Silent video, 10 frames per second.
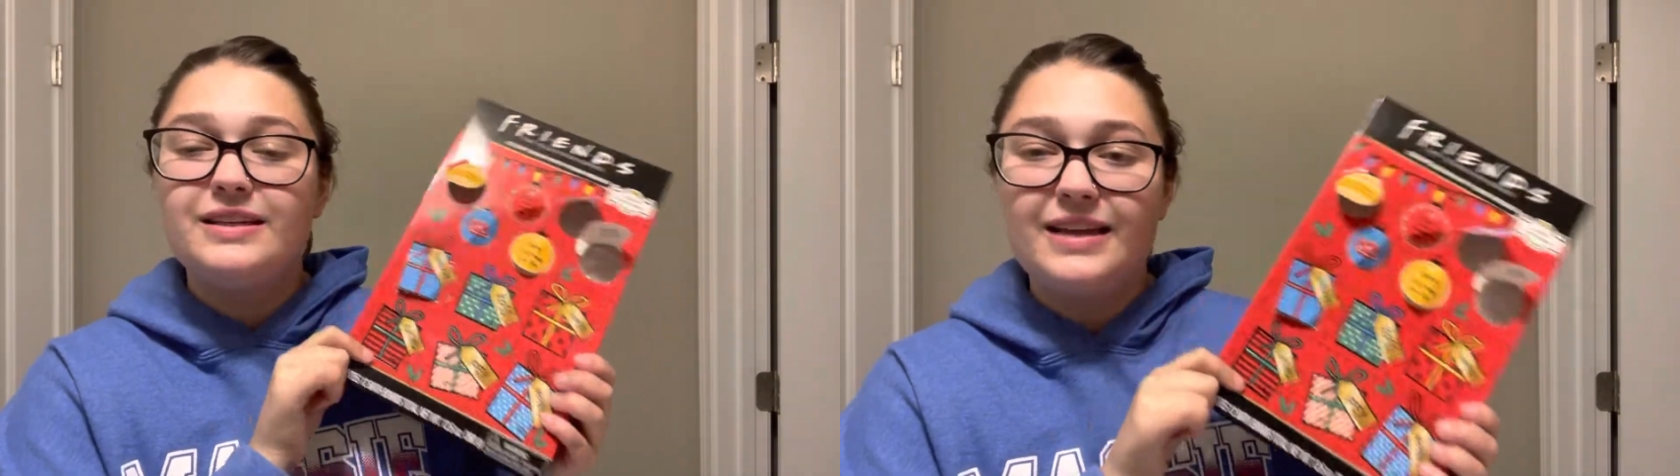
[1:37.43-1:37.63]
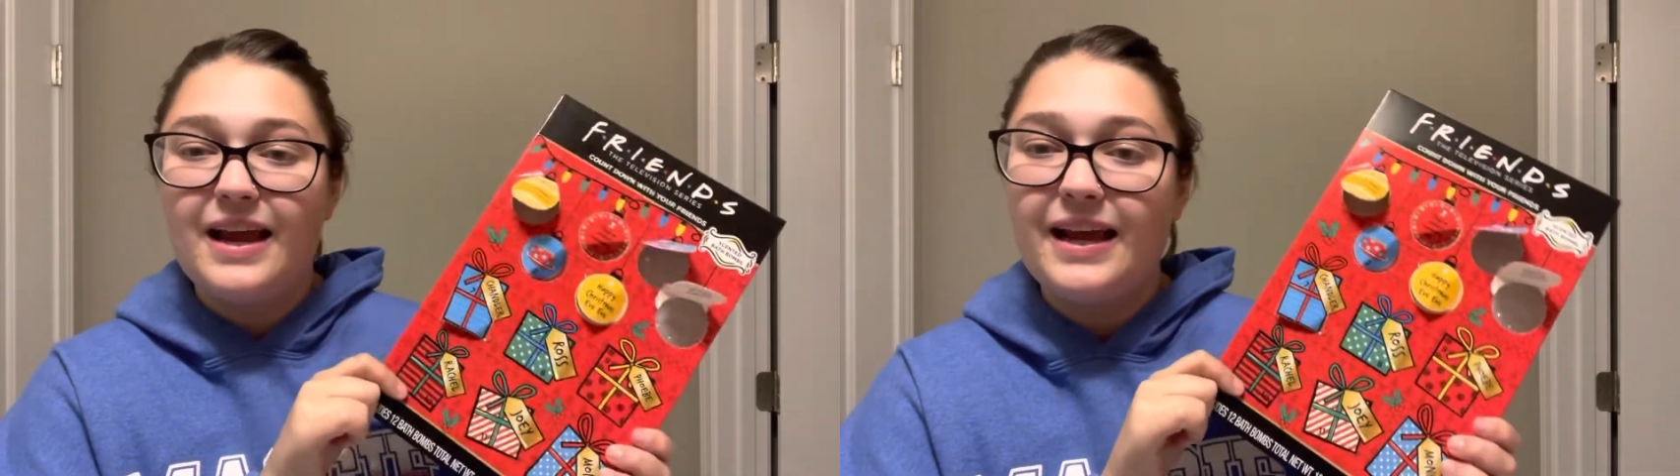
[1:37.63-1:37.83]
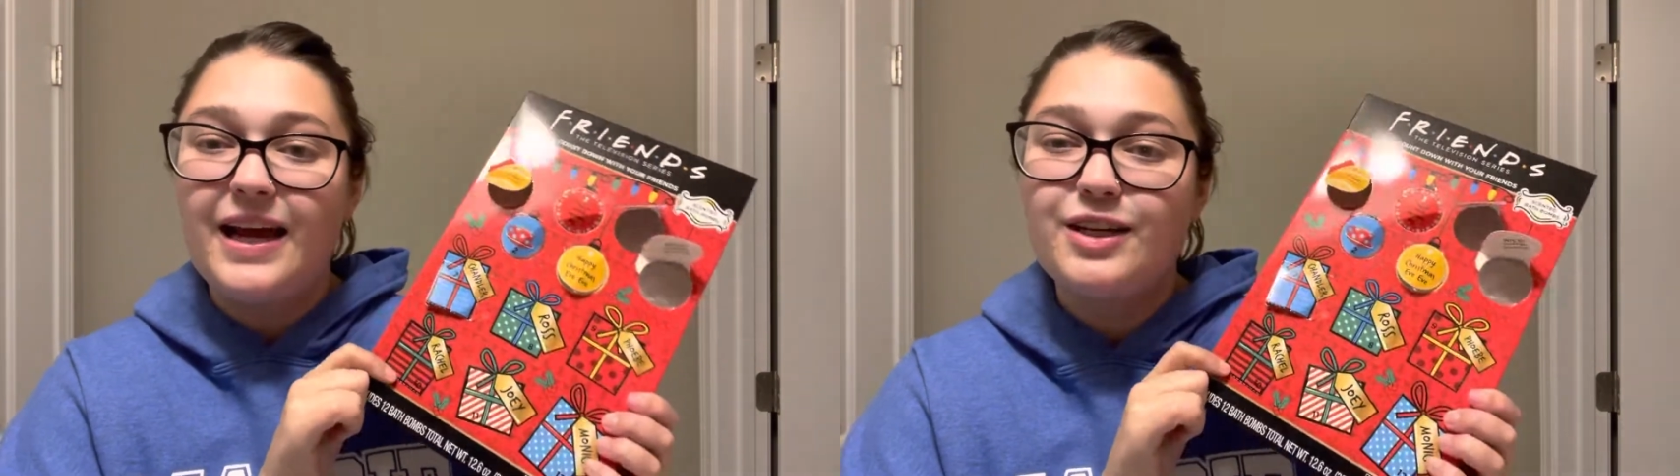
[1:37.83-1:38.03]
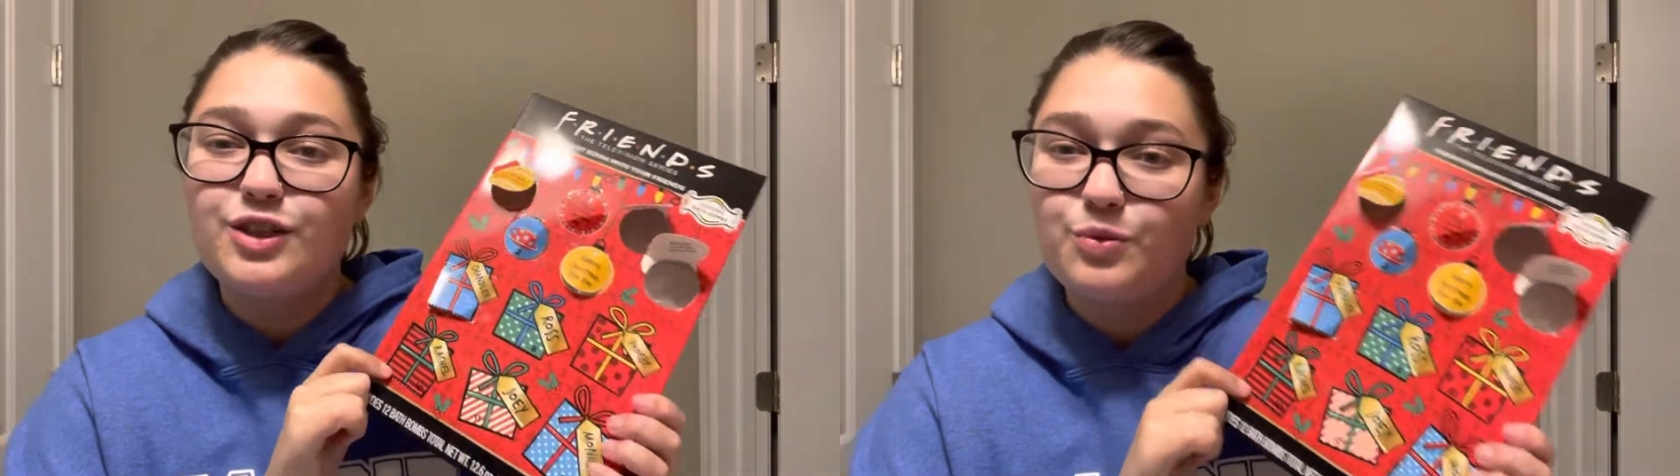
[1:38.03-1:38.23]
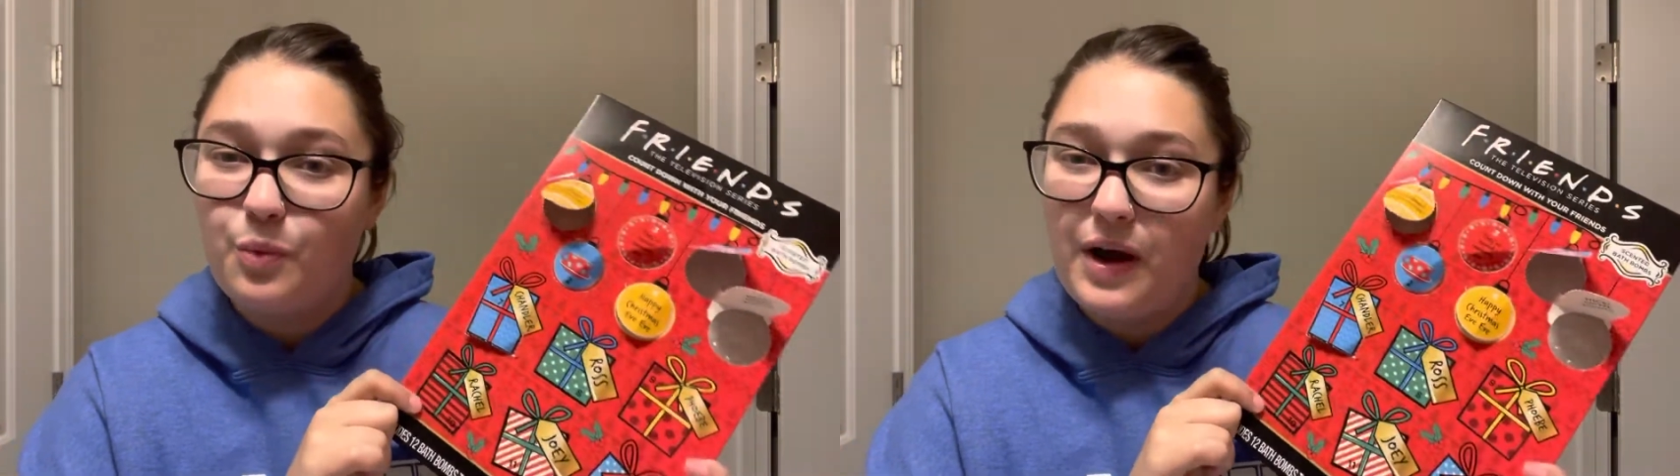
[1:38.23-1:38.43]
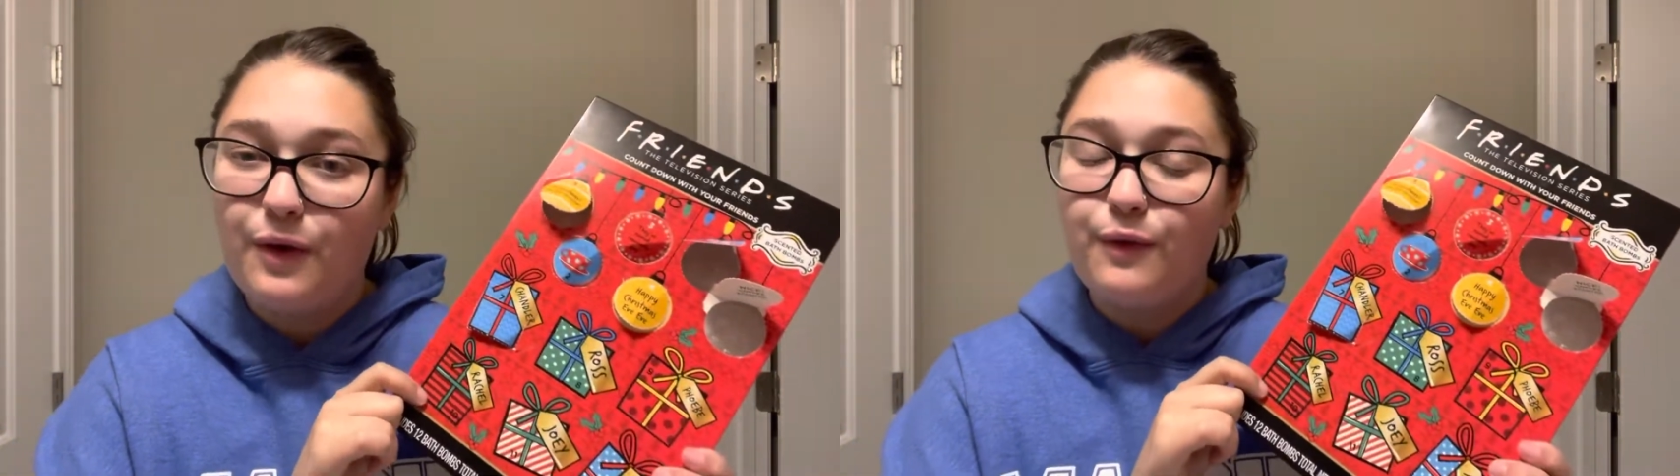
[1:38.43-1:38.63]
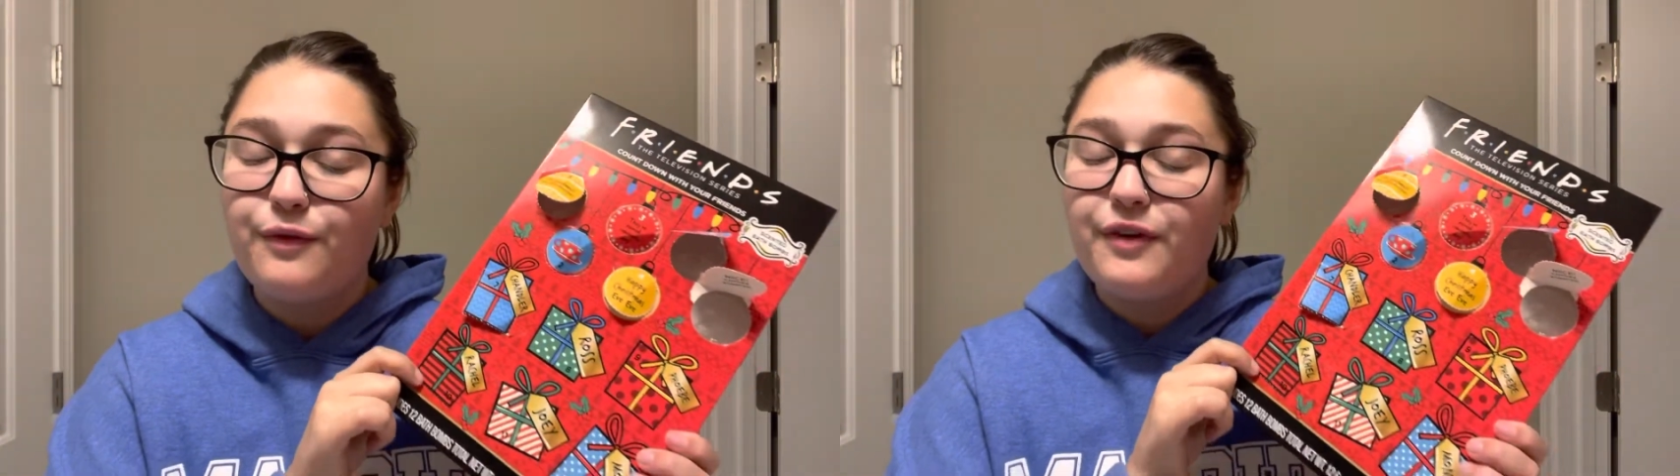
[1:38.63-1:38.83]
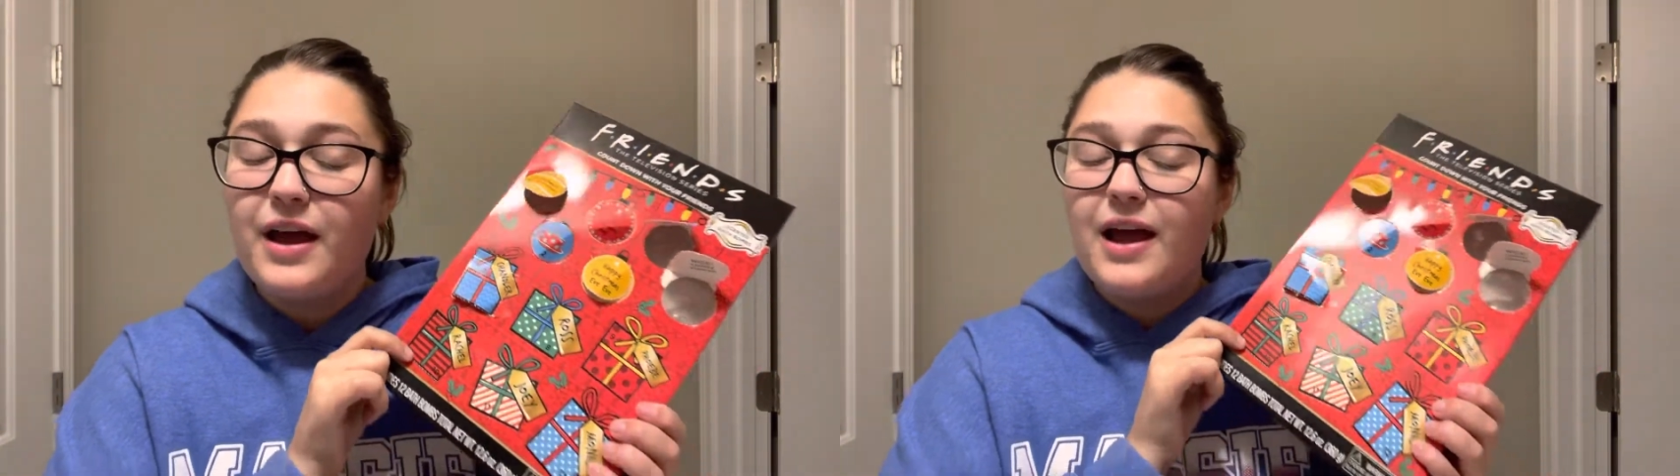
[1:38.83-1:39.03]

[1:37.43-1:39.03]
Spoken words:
day 12